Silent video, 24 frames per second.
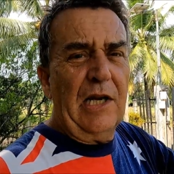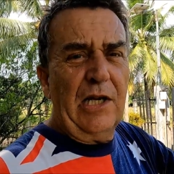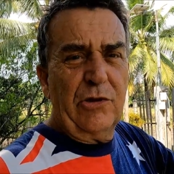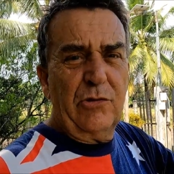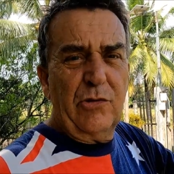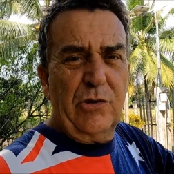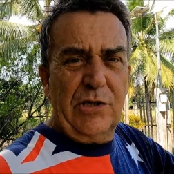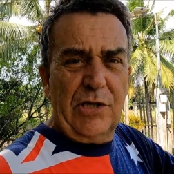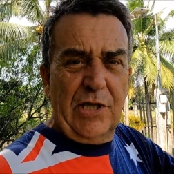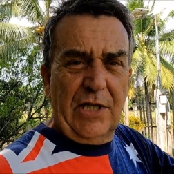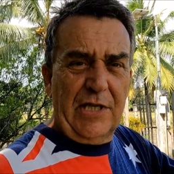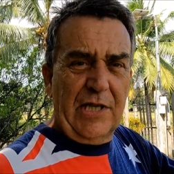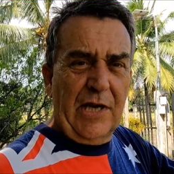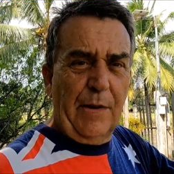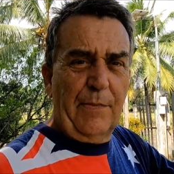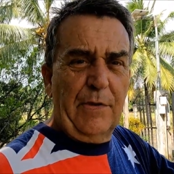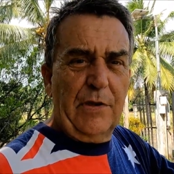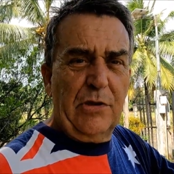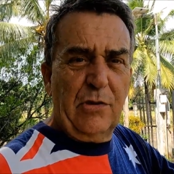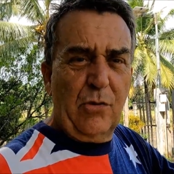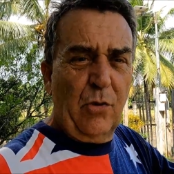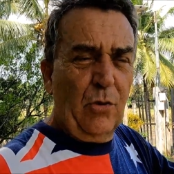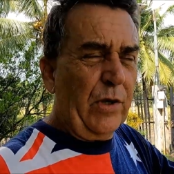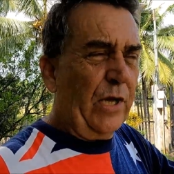electricity
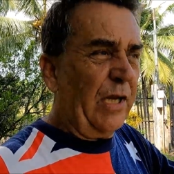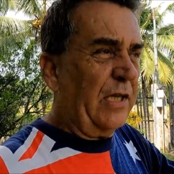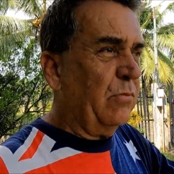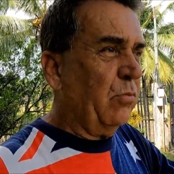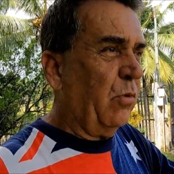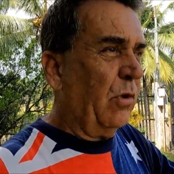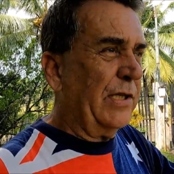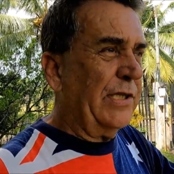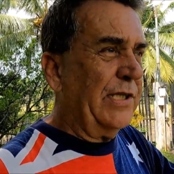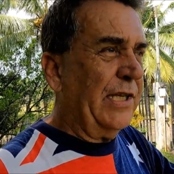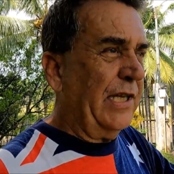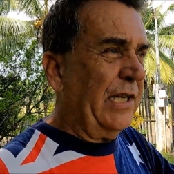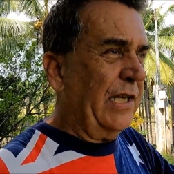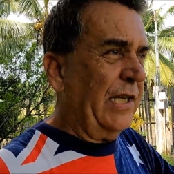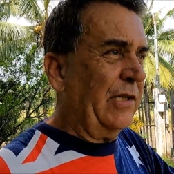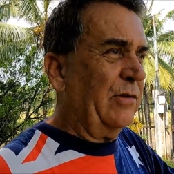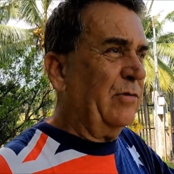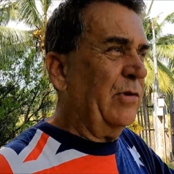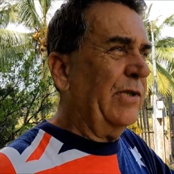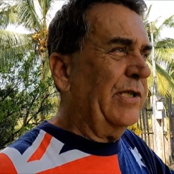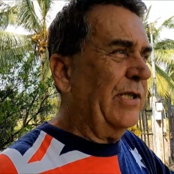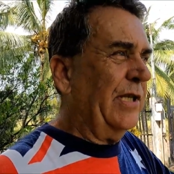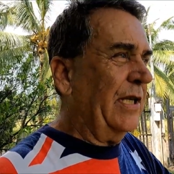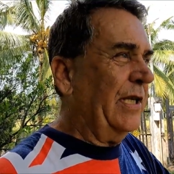company is called XYZ
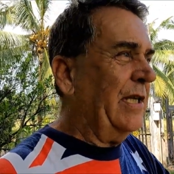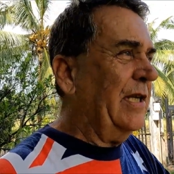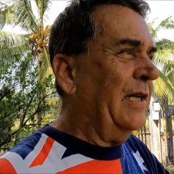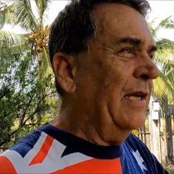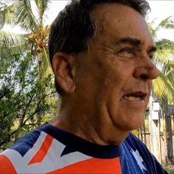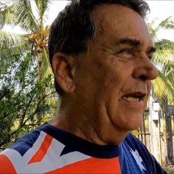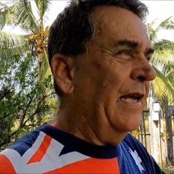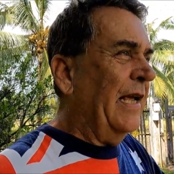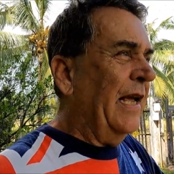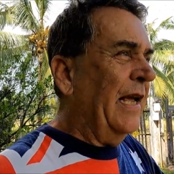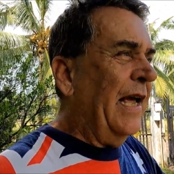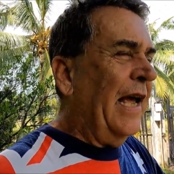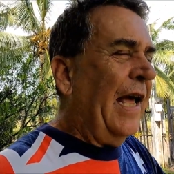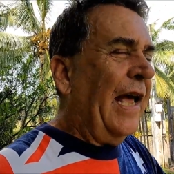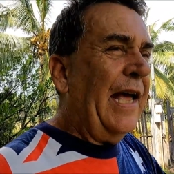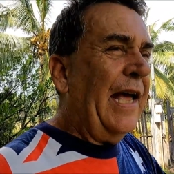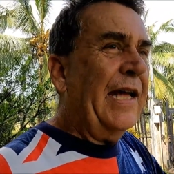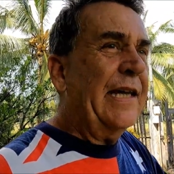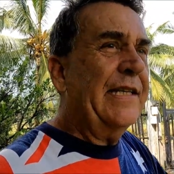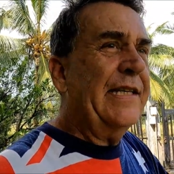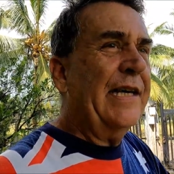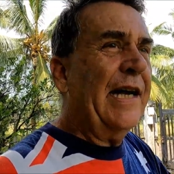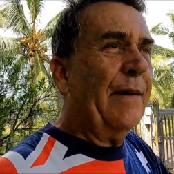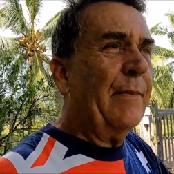Electricity,
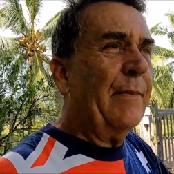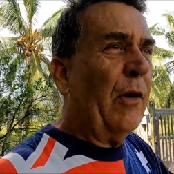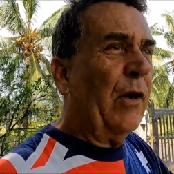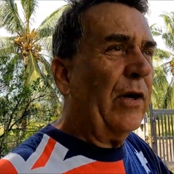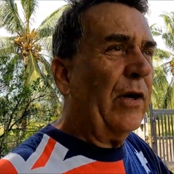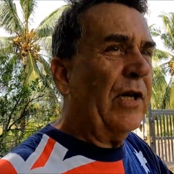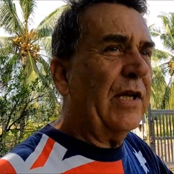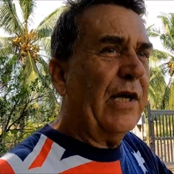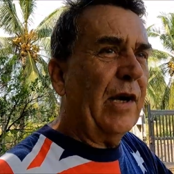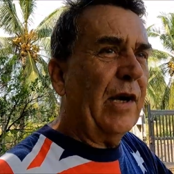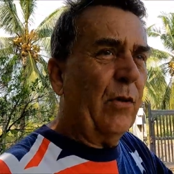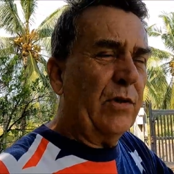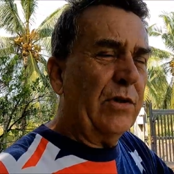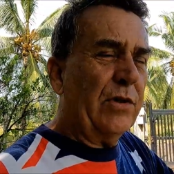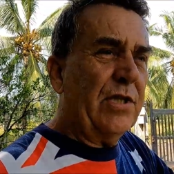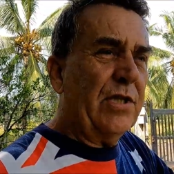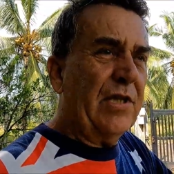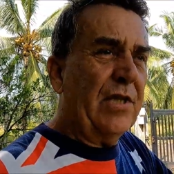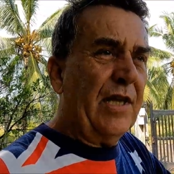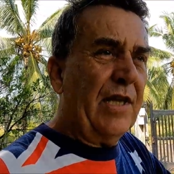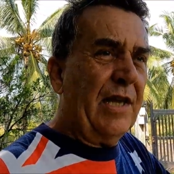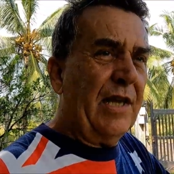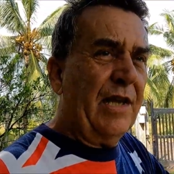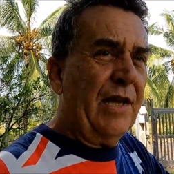and I can go
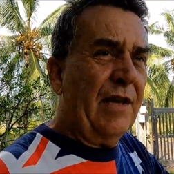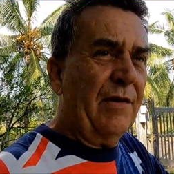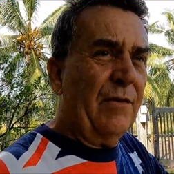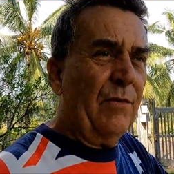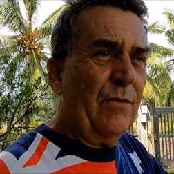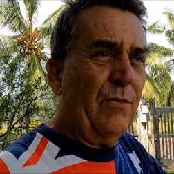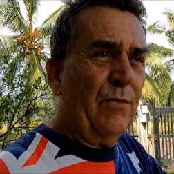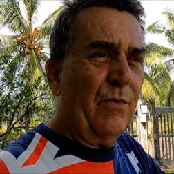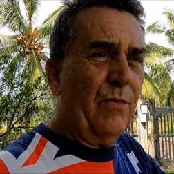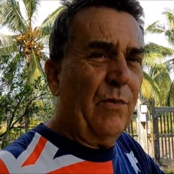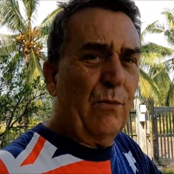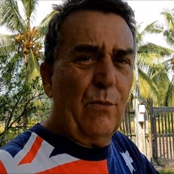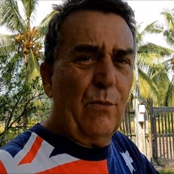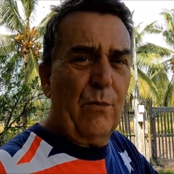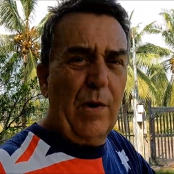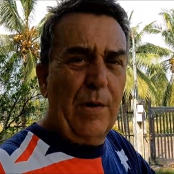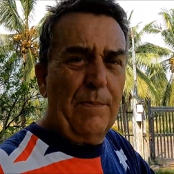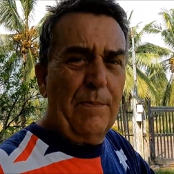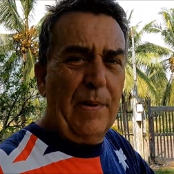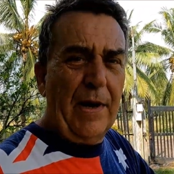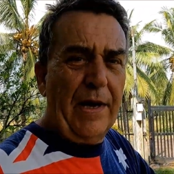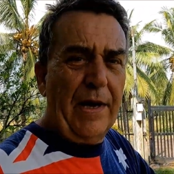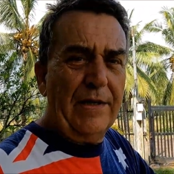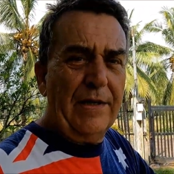onto their
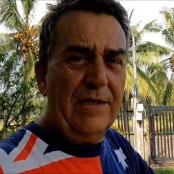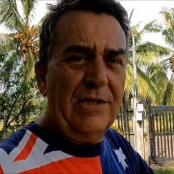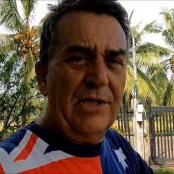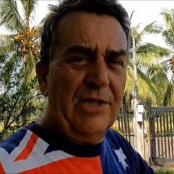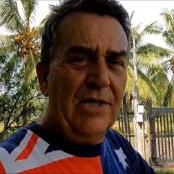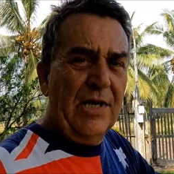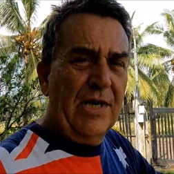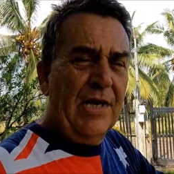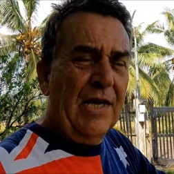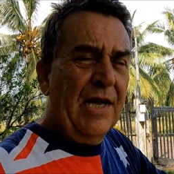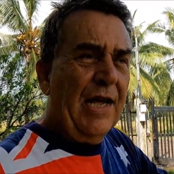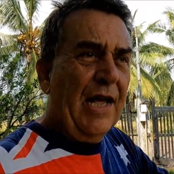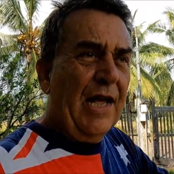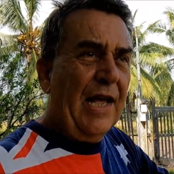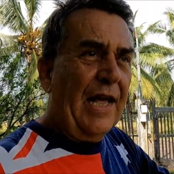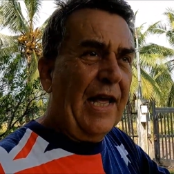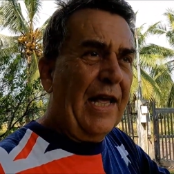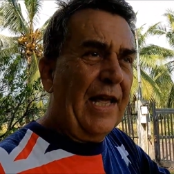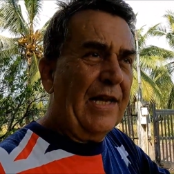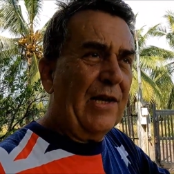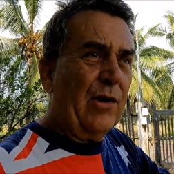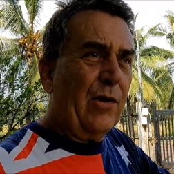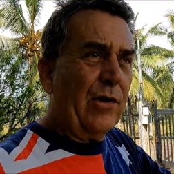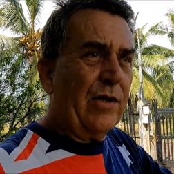webpage,
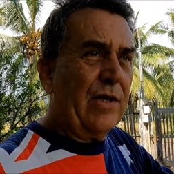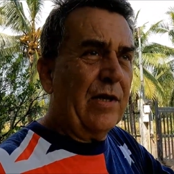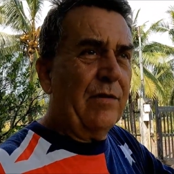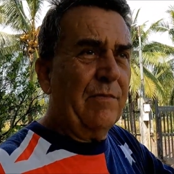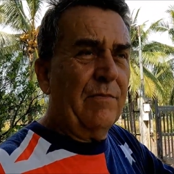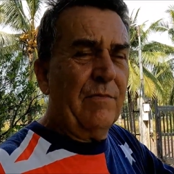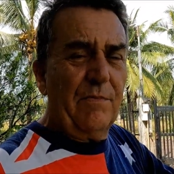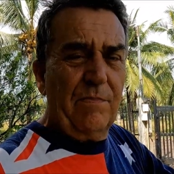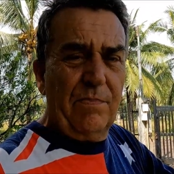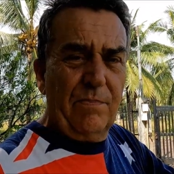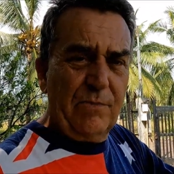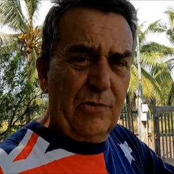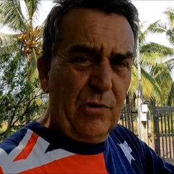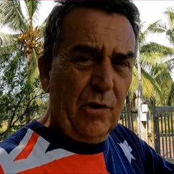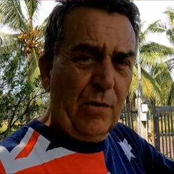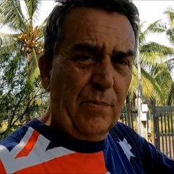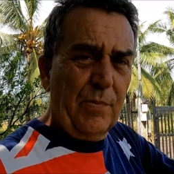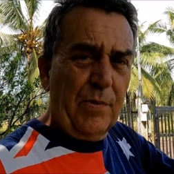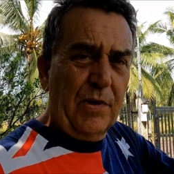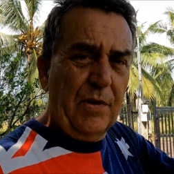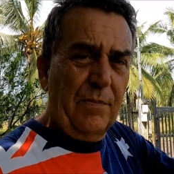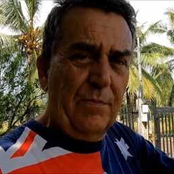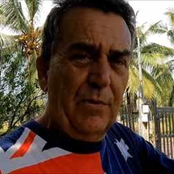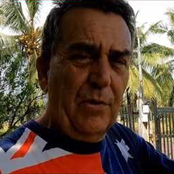and I can
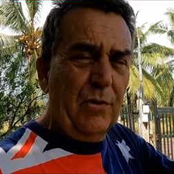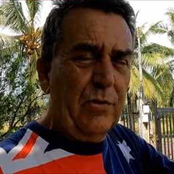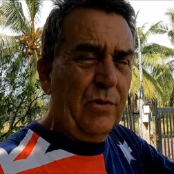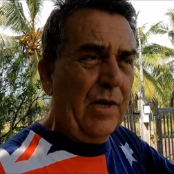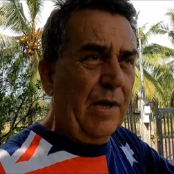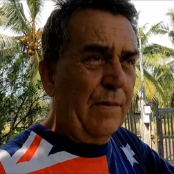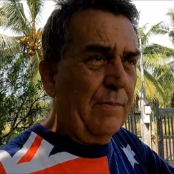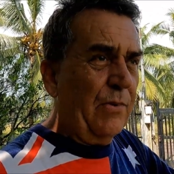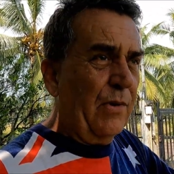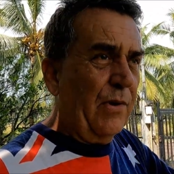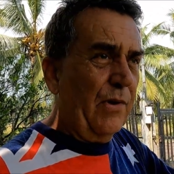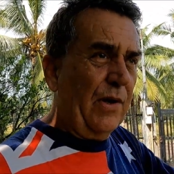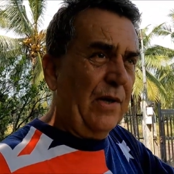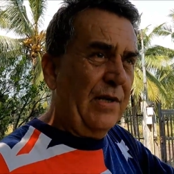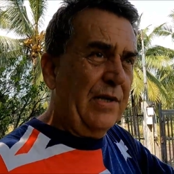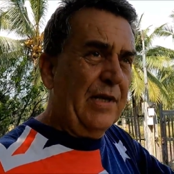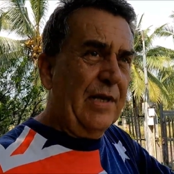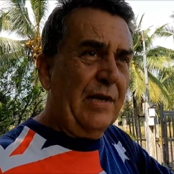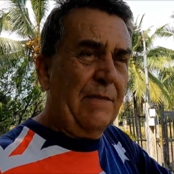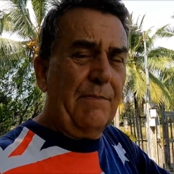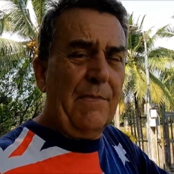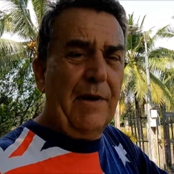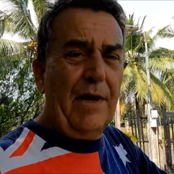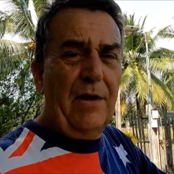type in the bill number and
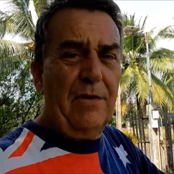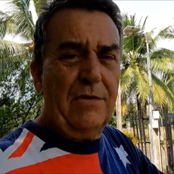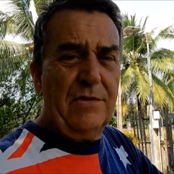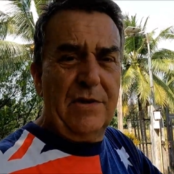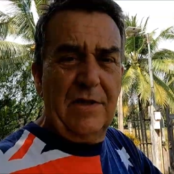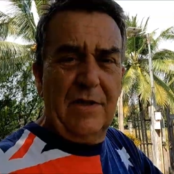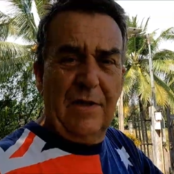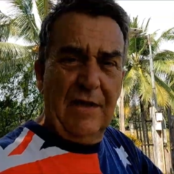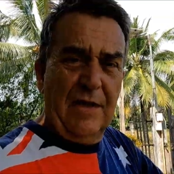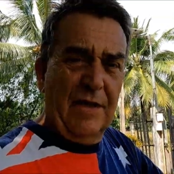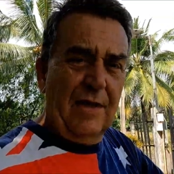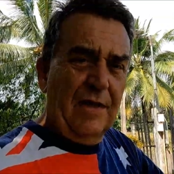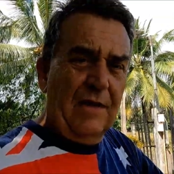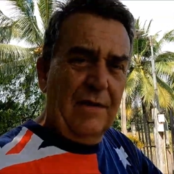the amount,